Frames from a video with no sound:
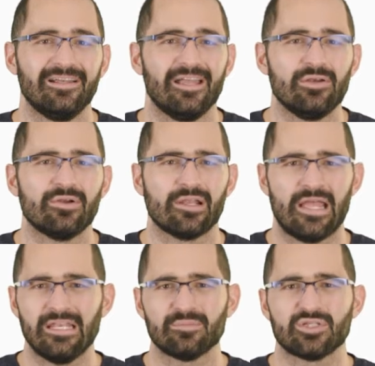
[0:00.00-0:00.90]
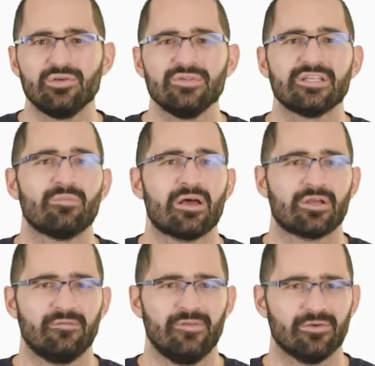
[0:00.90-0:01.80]
And you're going to end up choosing a model
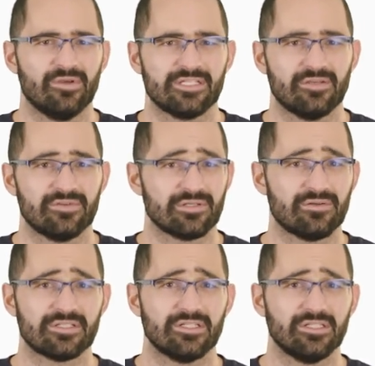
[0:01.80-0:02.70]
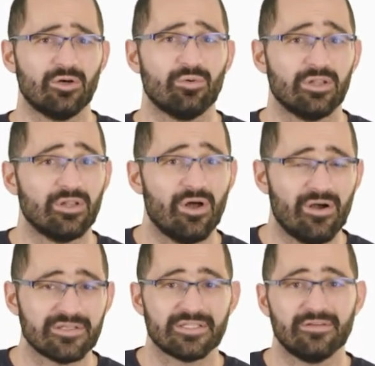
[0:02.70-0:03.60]
configuration that results in a lower
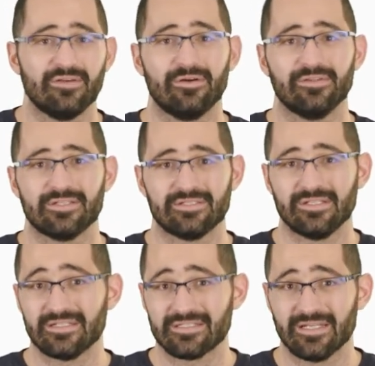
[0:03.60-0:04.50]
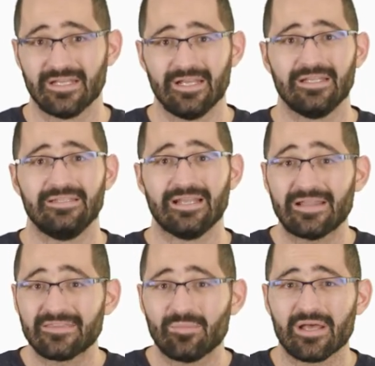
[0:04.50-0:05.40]
loss on the validation dataset,
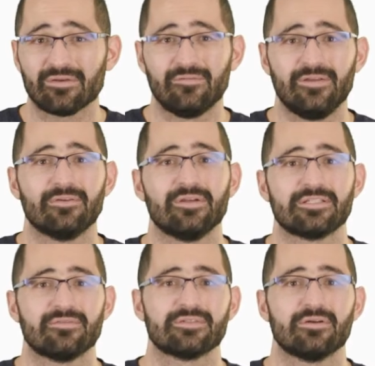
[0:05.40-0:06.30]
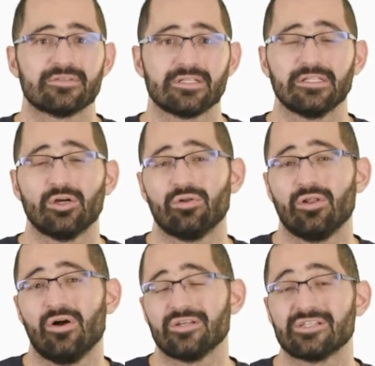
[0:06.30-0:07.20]
not the model configuration that results in a lower
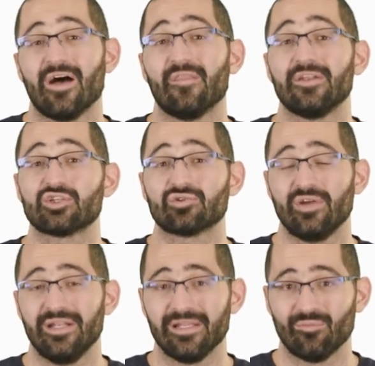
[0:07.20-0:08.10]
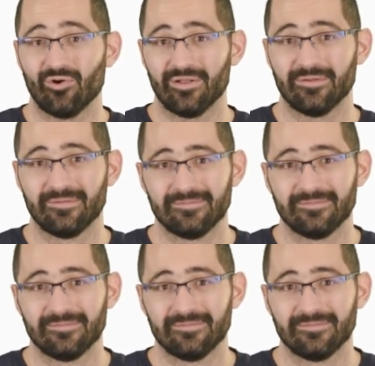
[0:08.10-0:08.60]
loss on the training one.